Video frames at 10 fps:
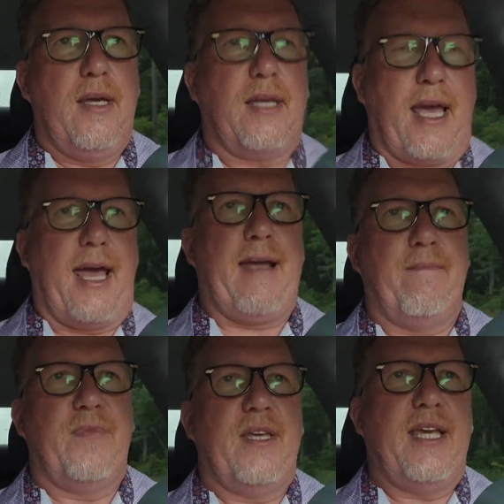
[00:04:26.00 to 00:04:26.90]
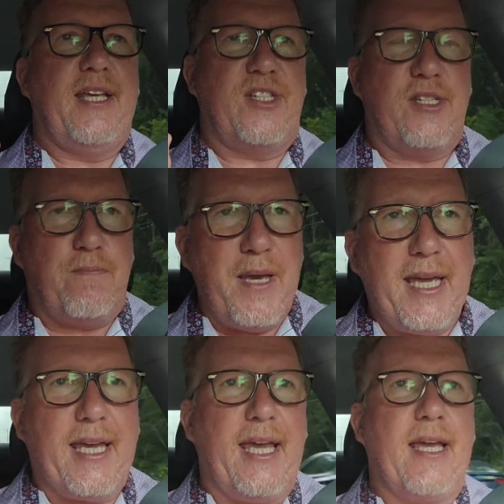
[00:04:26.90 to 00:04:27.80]
Okay? He's
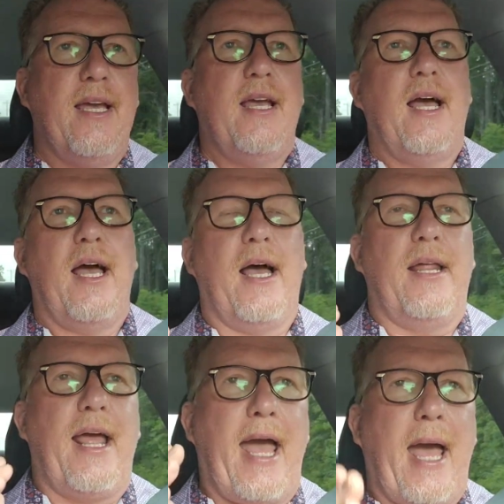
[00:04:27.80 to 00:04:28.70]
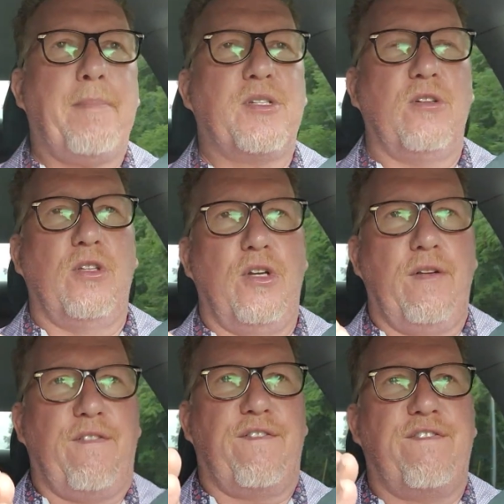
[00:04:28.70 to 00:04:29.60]
speaking an
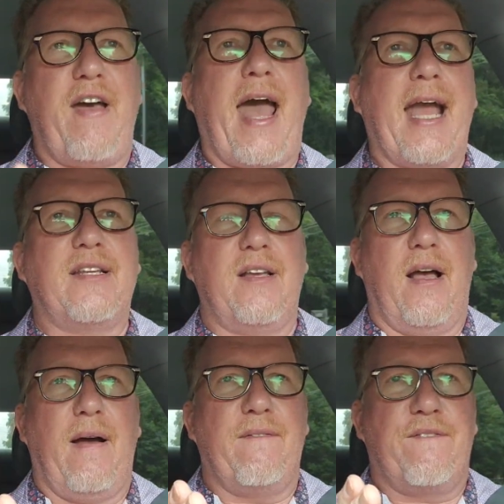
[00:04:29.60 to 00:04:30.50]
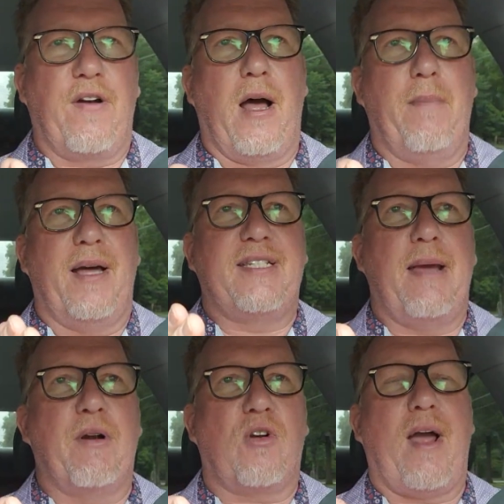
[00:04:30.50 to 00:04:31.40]
absolute fact from a
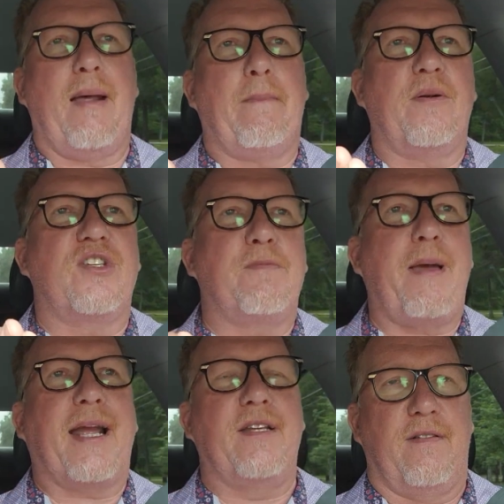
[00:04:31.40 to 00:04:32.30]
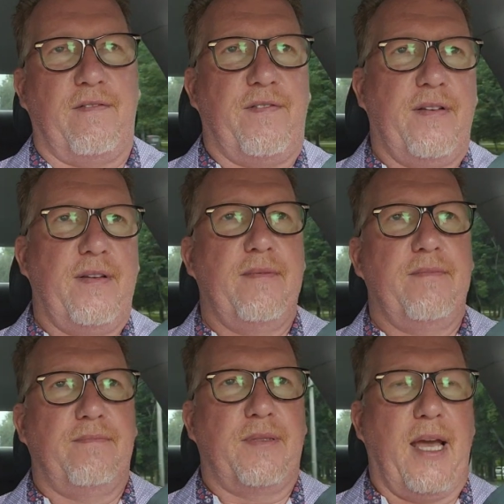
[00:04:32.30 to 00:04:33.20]
Democrat perspective.
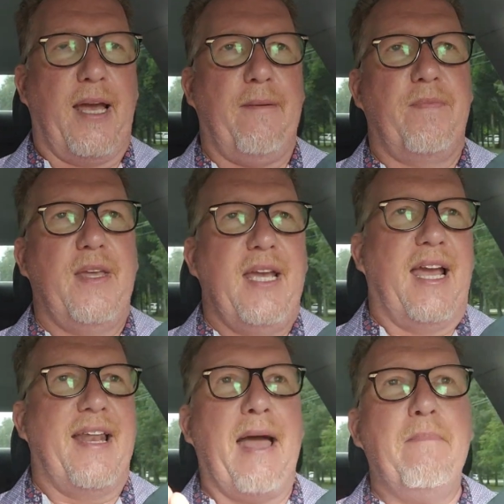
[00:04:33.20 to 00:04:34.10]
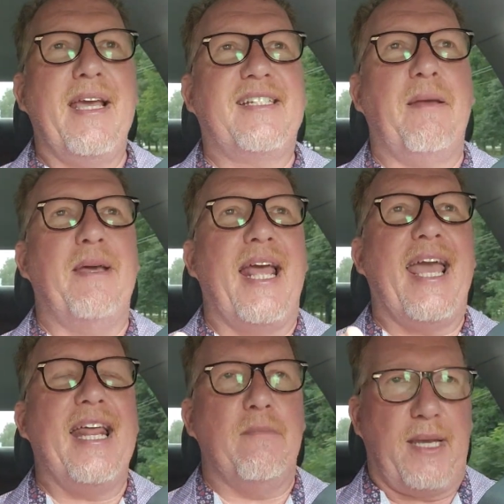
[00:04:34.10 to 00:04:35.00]
Okay? And that makes him an
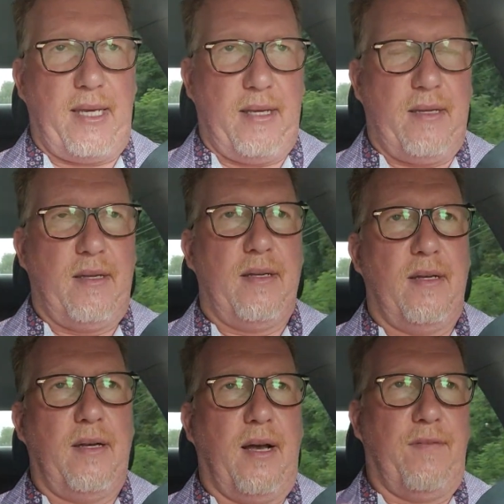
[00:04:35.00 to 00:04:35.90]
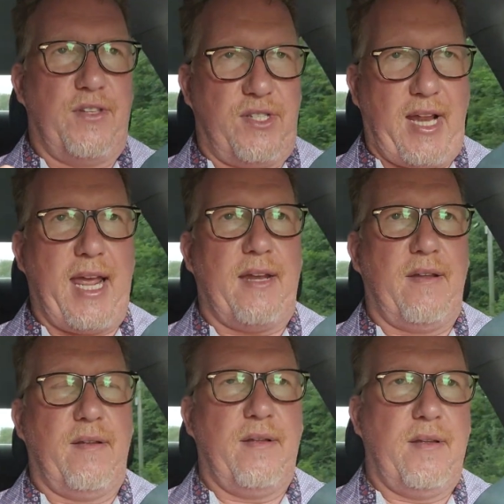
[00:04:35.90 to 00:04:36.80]
enemy of the state.
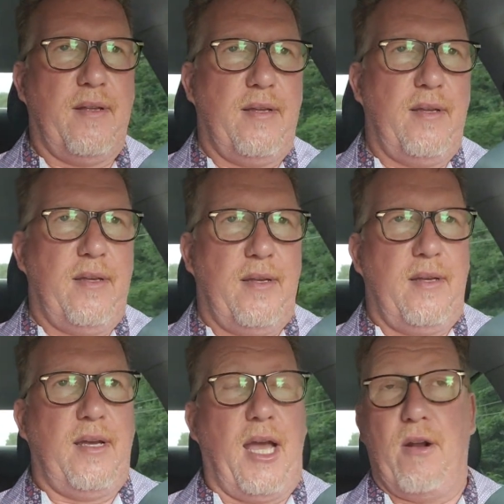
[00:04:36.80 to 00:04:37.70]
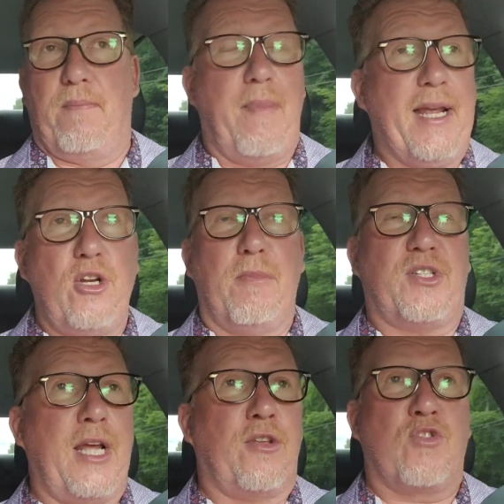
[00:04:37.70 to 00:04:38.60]
And make no
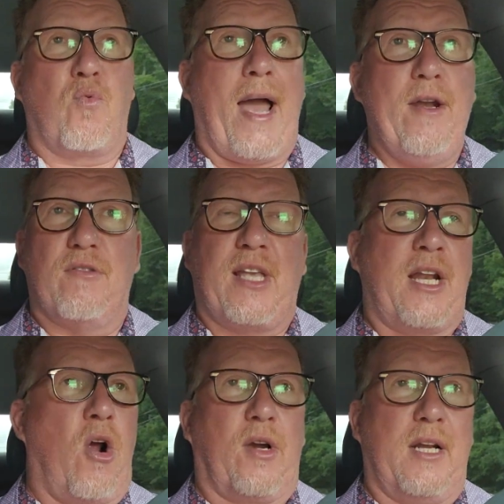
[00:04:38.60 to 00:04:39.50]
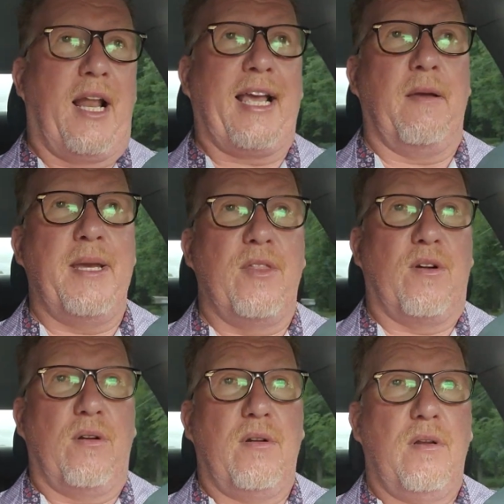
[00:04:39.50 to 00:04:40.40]
mistake, there's rhinos that aren't going to like him either.